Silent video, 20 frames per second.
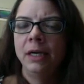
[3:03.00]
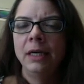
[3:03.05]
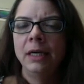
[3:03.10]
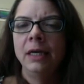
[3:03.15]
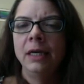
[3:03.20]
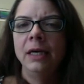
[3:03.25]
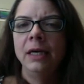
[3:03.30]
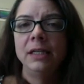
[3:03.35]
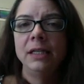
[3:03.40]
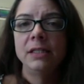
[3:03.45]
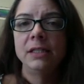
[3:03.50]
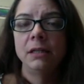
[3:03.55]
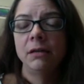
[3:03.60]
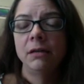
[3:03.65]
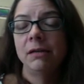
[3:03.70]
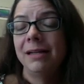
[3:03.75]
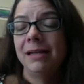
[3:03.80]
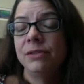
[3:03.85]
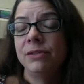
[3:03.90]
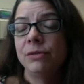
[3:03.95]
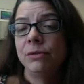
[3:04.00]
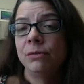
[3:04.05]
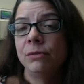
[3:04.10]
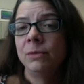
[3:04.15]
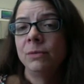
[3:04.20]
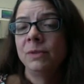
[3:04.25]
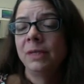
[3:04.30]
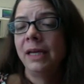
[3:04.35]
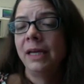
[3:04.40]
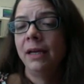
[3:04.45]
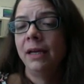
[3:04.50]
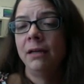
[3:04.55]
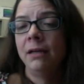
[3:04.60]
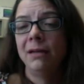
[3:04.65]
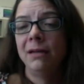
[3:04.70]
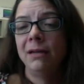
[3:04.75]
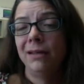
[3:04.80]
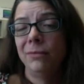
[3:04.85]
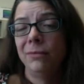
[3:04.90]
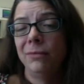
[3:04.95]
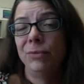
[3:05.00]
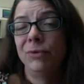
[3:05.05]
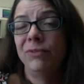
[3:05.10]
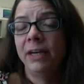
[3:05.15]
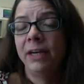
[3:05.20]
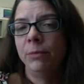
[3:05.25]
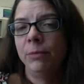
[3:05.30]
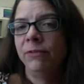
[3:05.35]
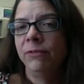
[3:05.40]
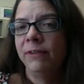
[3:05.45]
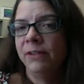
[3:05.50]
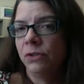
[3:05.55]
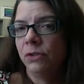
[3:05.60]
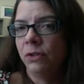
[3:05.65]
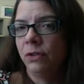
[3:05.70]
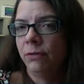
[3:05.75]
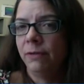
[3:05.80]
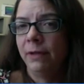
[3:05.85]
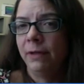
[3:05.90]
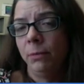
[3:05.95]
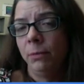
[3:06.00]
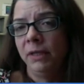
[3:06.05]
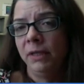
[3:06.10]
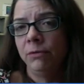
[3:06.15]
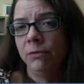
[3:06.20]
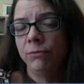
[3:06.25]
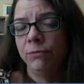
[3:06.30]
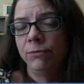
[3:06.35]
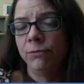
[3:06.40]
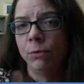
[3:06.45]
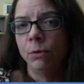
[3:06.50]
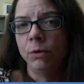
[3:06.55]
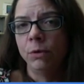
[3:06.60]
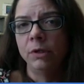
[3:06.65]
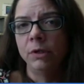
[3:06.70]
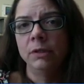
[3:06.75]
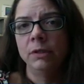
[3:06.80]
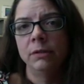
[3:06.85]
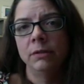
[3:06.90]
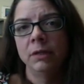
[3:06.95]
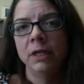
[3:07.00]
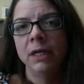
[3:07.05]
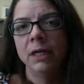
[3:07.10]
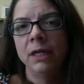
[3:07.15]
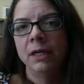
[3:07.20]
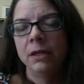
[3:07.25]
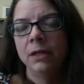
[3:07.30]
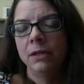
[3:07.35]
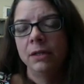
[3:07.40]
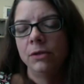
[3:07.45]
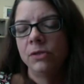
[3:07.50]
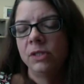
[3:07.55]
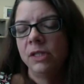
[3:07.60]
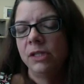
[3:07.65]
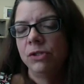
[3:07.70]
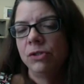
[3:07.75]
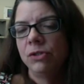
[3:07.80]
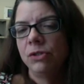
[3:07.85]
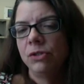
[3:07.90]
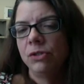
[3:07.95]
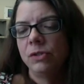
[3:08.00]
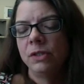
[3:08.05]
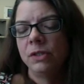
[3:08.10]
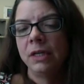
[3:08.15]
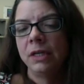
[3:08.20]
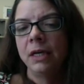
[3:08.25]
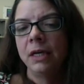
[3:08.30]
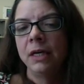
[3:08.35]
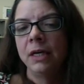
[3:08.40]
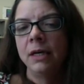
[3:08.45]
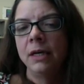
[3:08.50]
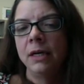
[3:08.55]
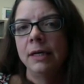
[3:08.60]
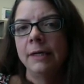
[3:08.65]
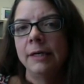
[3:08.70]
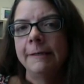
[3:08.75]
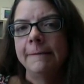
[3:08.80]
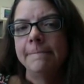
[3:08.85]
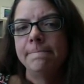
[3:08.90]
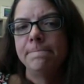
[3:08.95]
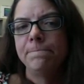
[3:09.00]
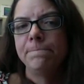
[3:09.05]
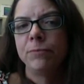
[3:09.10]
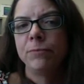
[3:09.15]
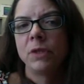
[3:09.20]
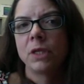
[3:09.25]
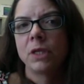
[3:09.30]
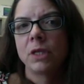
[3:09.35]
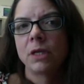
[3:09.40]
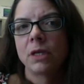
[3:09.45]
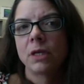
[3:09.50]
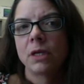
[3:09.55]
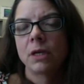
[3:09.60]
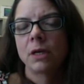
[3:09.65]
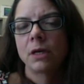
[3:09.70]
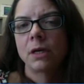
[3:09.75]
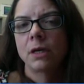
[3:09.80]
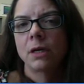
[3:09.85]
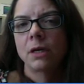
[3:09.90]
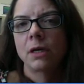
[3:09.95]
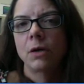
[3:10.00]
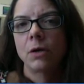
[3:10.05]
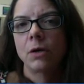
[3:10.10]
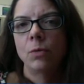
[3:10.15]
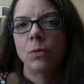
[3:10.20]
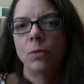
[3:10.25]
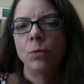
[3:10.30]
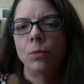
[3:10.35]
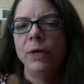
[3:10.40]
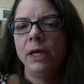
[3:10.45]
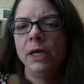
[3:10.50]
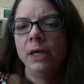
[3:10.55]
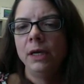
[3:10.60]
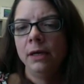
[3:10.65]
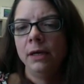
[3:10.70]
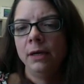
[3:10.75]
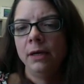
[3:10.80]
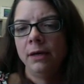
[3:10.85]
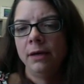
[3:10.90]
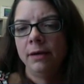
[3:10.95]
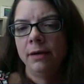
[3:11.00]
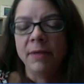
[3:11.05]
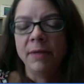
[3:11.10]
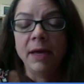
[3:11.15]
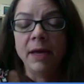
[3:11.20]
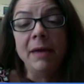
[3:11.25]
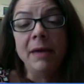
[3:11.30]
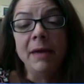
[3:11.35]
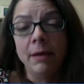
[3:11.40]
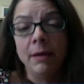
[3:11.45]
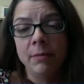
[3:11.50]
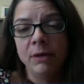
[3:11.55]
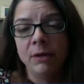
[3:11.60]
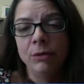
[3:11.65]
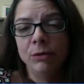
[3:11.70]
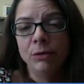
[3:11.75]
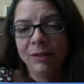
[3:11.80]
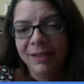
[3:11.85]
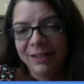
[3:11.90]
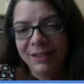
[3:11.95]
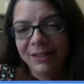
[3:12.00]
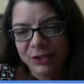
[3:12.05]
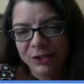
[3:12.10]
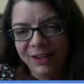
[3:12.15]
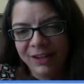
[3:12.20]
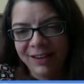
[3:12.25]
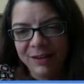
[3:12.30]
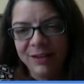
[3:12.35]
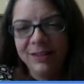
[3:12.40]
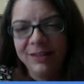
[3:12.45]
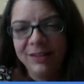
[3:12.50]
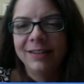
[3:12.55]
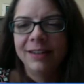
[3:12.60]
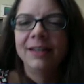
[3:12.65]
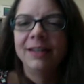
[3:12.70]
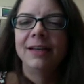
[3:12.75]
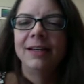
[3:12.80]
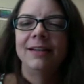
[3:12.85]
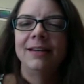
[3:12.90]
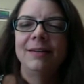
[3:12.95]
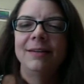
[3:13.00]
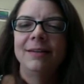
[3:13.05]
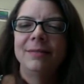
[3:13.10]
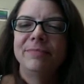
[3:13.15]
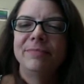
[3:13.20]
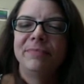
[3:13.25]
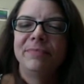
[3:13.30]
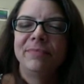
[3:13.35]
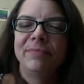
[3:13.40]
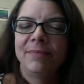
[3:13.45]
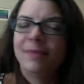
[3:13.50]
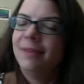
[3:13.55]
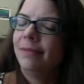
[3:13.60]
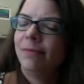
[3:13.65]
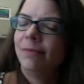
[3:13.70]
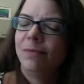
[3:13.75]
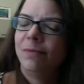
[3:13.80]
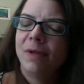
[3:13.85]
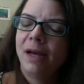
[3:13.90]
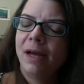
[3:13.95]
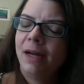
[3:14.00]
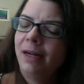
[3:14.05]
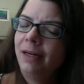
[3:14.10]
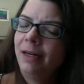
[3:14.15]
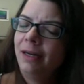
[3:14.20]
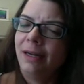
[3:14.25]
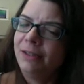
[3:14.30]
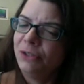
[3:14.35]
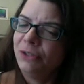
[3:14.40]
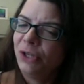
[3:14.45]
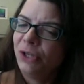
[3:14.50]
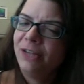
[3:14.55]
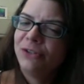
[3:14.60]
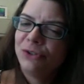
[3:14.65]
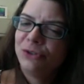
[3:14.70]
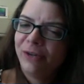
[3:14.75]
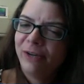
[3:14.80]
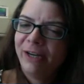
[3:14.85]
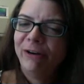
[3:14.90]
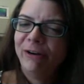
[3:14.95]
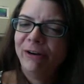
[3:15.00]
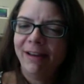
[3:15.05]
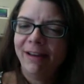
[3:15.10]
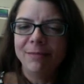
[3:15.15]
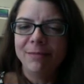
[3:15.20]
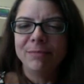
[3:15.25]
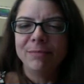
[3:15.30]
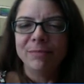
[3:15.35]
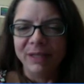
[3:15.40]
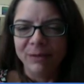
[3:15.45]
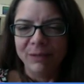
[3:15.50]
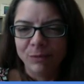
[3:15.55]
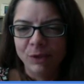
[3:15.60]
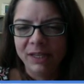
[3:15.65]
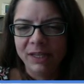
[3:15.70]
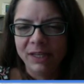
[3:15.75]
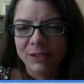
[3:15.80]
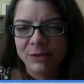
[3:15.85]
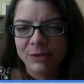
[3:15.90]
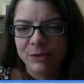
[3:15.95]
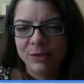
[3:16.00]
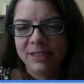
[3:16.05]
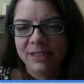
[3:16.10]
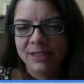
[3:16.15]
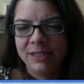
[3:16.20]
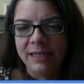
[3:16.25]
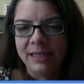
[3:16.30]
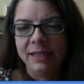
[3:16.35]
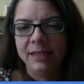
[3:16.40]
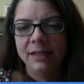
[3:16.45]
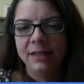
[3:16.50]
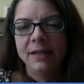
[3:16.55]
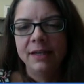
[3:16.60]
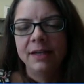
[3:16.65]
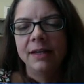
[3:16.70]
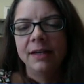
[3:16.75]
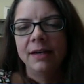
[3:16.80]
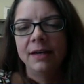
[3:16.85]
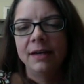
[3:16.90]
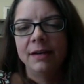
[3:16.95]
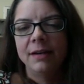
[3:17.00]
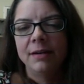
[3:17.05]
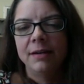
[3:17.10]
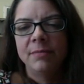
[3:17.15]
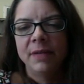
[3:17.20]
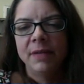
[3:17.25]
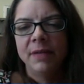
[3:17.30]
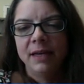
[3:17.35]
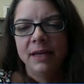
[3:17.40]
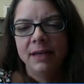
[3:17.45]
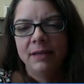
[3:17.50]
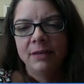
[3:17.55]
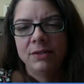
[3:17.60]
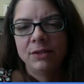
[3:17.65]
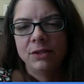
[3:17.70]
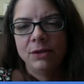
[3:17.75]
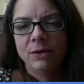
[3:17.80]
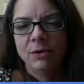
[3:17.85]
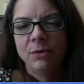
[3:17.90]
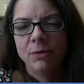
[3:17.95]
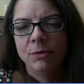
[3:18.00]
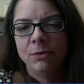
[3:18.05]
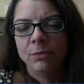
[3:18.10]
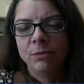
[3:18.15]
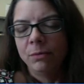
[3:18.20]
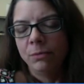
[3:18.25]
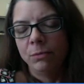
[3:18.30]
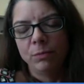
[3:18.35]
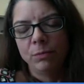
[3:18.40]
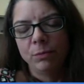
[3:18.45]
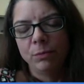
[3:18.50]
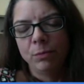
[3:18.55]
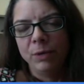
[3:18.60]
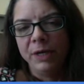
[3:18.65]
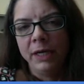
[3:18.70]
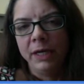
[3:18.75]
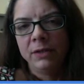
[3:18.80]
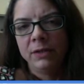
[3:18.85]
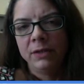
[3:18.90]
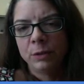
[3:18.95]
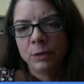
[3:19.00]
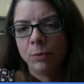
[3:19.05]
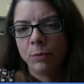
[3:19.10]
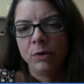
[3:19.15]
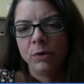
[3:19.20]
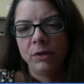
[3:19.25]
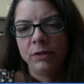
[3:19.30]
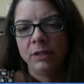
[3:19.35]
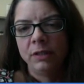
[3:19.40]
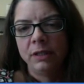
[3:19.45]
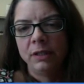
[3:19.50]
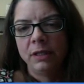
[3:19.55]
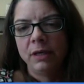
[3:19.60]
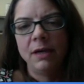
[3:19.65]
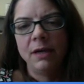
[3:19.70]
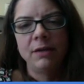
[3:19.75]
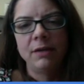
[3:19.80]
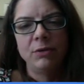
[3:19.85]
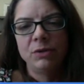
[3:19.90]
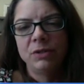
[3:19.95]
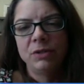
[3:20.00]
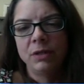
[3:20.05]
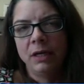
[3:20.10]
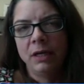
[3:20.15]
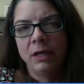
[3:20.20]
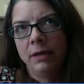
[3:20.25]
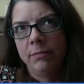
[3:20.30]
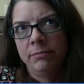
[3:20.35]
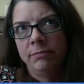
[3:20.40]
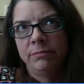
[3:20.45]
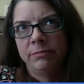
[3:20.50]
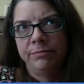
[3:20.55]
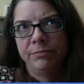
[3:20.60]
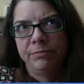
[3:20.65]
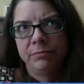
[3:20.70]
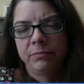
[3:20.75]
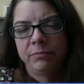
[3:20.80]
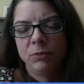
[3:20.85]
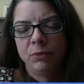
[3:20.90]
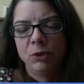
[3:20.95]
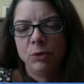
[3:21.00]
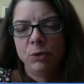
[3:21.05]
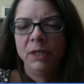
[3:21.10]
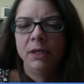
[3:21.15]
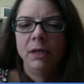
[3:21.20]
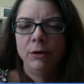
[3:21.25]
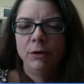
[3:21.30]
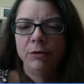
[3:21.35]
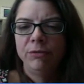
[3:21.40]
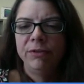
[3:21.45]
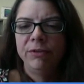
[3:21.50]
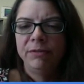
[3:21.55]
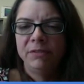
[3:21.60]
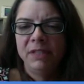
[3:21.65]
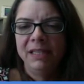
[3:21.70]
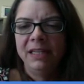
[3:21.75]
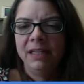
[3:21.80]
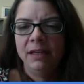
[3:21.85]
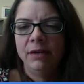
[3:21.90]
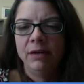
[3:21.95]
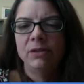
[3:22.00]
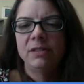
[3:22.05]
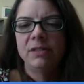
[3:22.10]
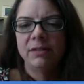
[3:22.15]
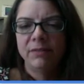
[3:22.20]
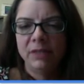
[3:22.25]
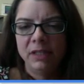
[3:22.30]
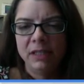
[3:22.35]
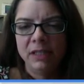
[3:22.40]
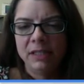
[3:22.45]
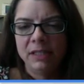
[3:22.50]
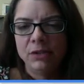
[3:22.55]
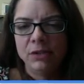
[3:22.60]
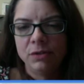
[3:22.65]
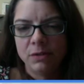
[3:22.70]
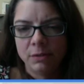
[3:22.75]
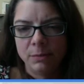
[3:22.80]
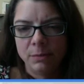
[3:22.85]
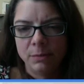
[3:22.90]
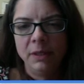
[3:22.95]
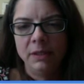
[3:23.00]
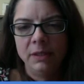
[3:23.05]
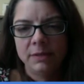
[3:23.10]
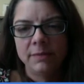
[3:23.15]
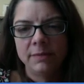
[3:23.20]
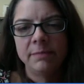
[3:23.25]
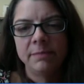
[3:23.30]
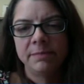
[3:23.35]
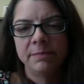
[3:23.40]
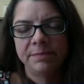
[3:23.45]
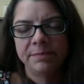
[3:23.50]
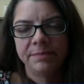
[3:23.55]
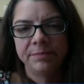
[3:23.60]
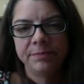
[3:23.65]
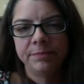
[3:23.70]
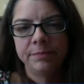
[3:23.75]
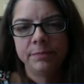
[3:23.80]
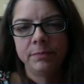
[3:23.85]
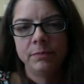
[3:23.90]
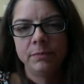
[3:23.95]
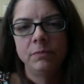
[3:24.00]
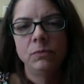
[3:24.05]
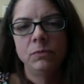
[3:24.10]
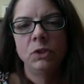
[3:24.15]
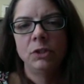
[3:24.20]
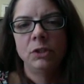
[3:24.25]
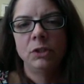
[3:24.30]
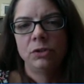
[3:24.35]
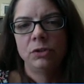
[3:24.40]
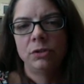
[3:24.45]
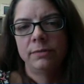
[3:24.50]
into their classrooms and provide professional development for those teachers. I am a Google educator, not an education trainer yet, but working towards that. And so we support hundreds, between 150 and 170 teachers apiece. Josh?